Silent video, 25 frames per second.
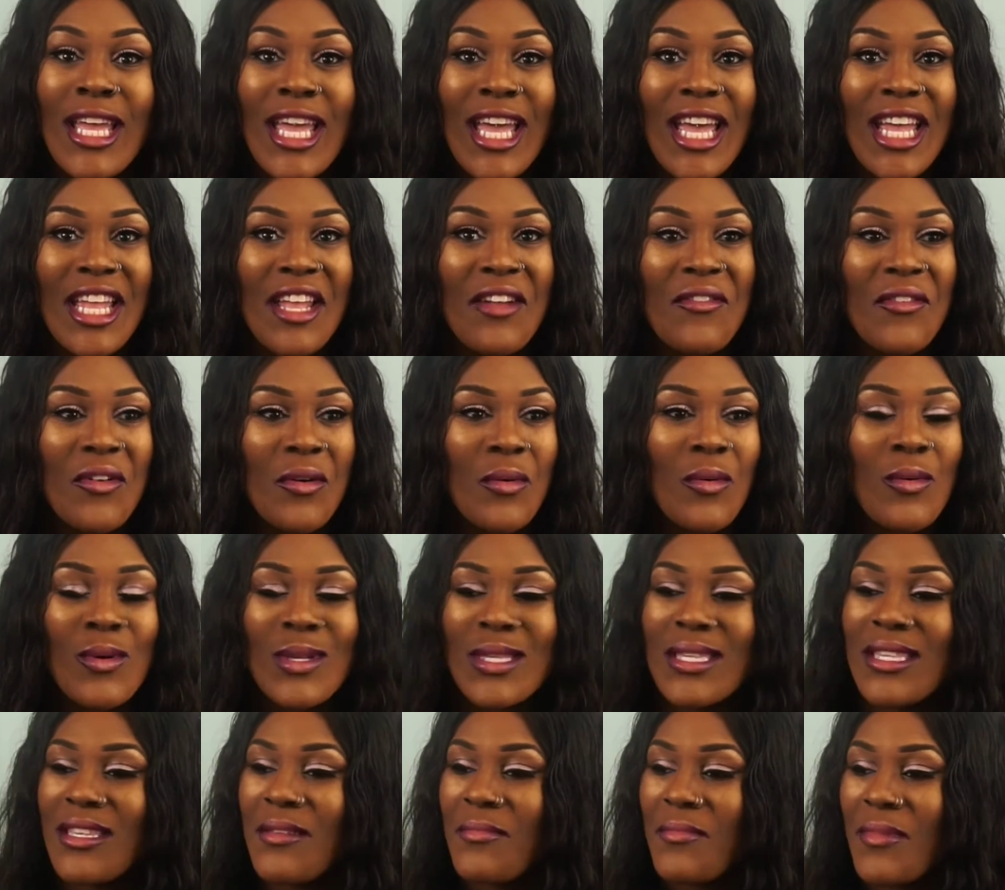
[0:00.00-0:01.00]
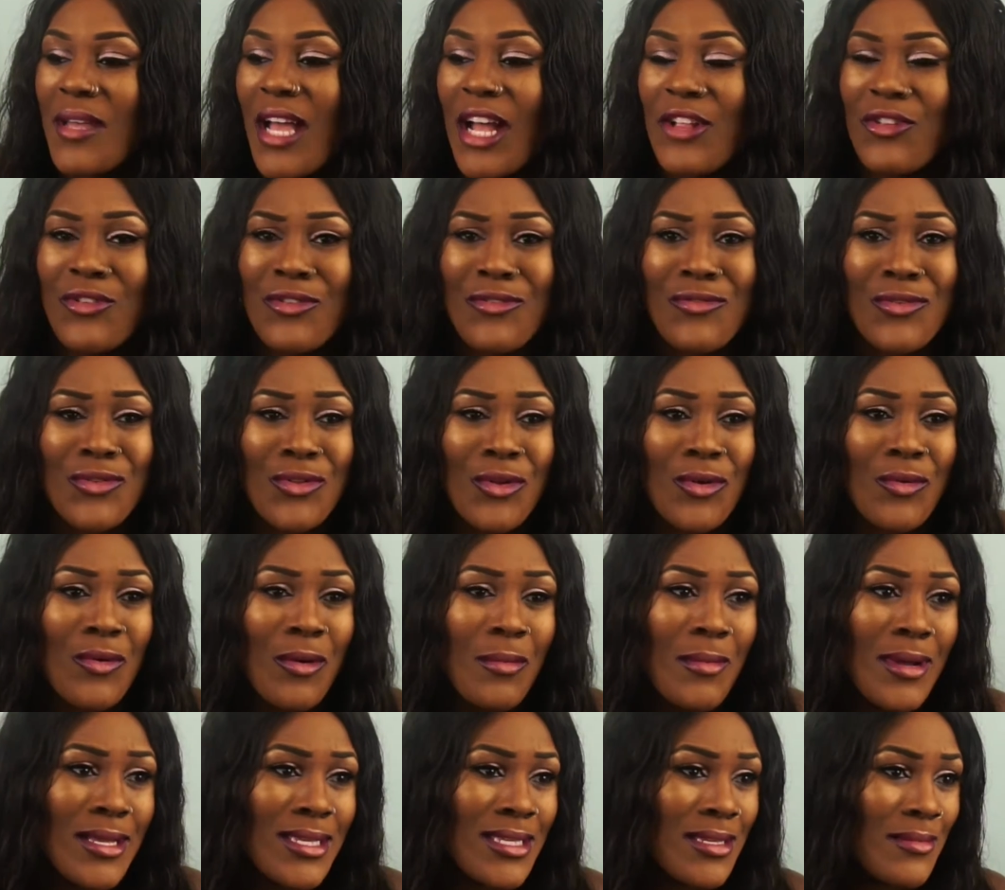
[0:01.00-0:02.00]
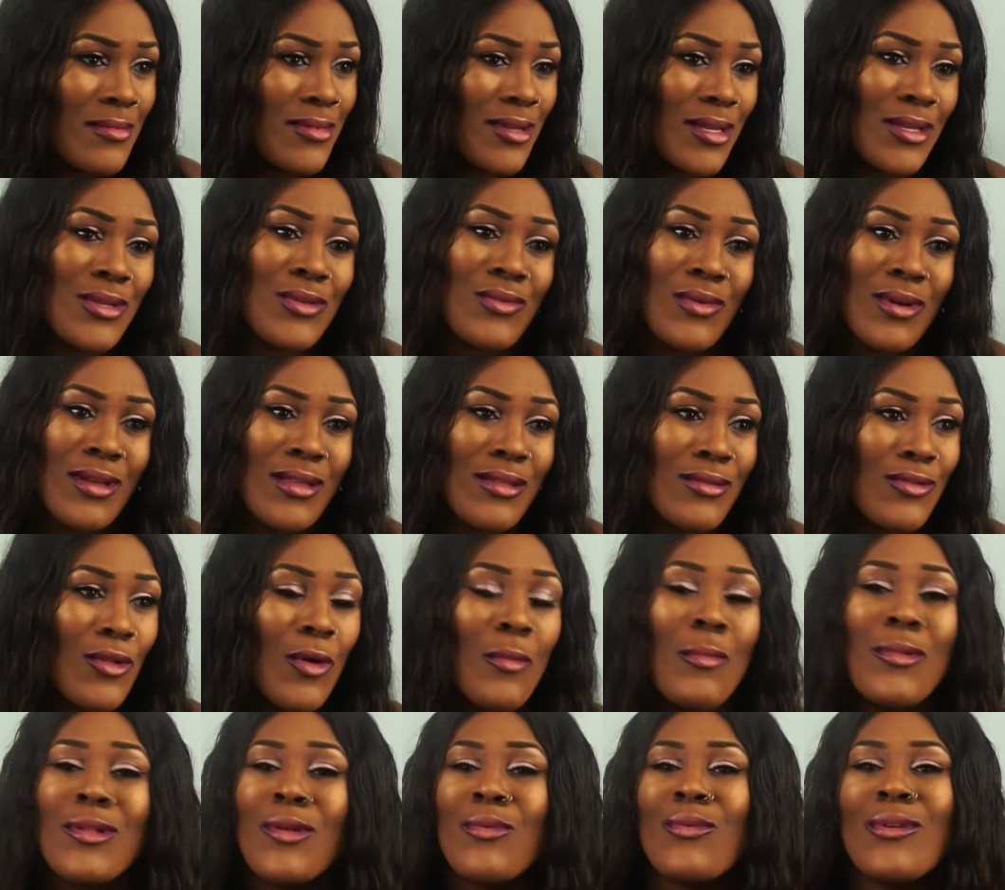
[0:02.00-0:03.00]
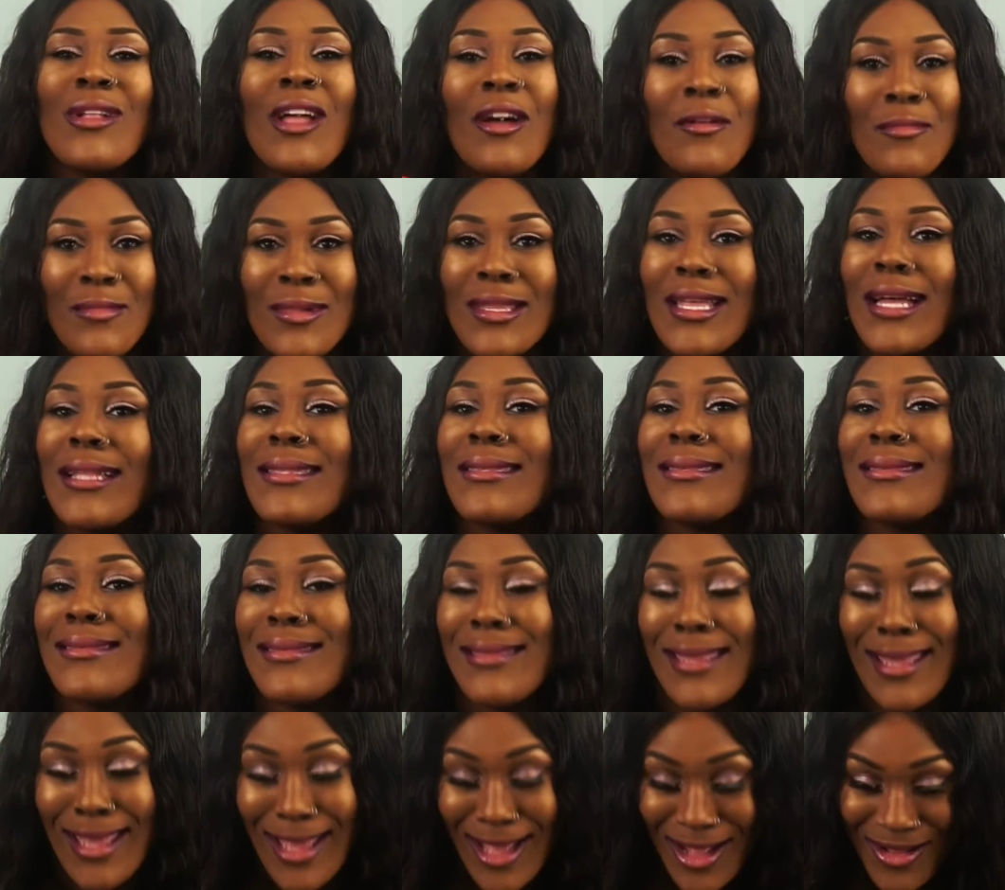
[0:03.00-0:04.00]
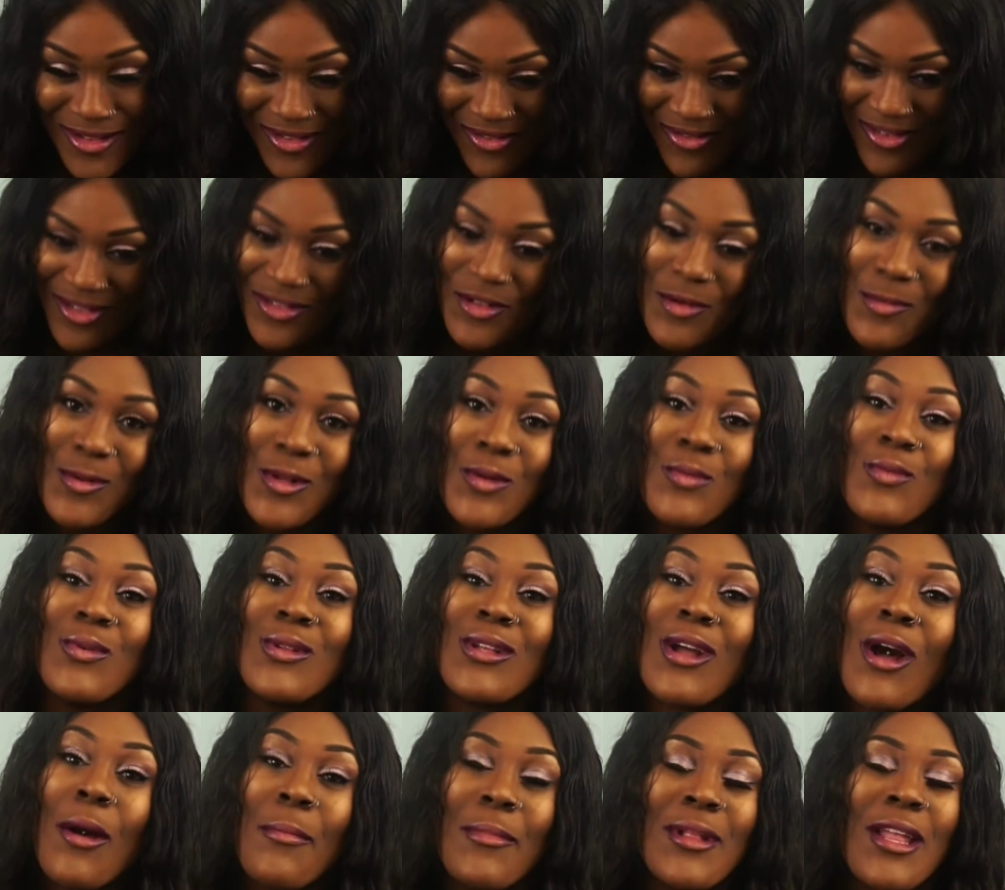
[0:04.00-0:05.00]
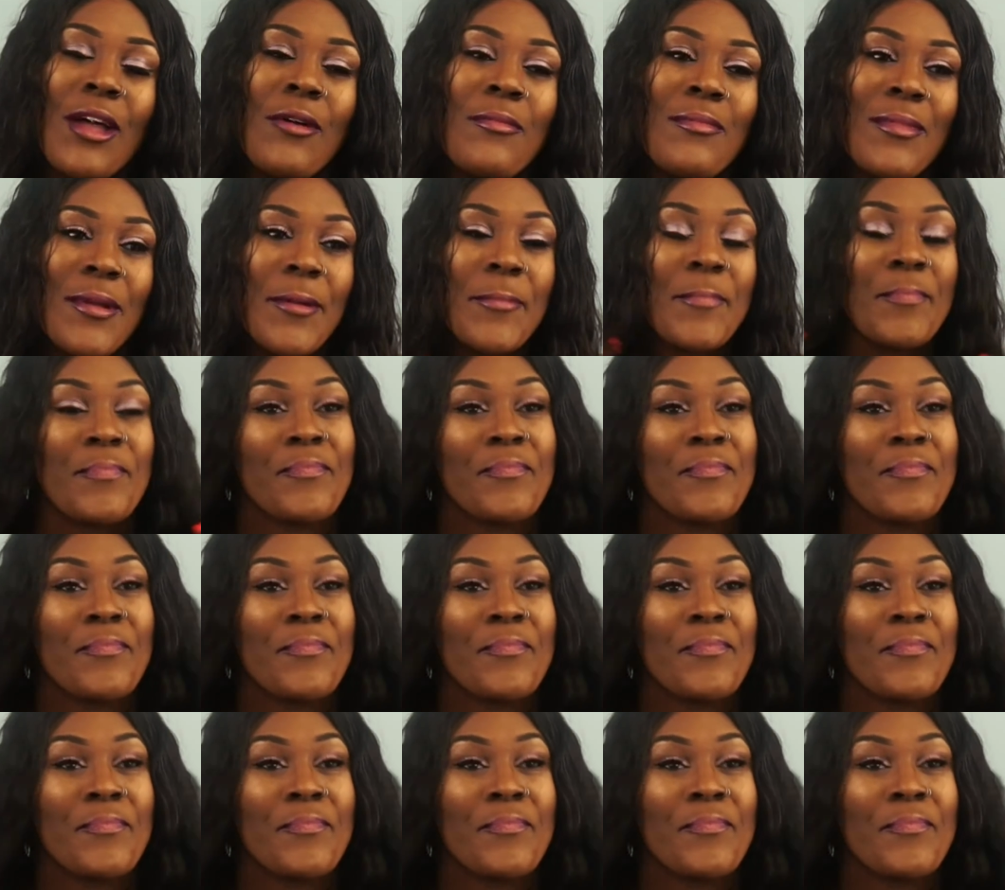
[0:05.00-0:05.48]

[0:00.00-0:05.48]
And everyone was sleeping. I didn't even know where my siblings were. Nobody would help me. That's the end of it. Nobody would come and help me.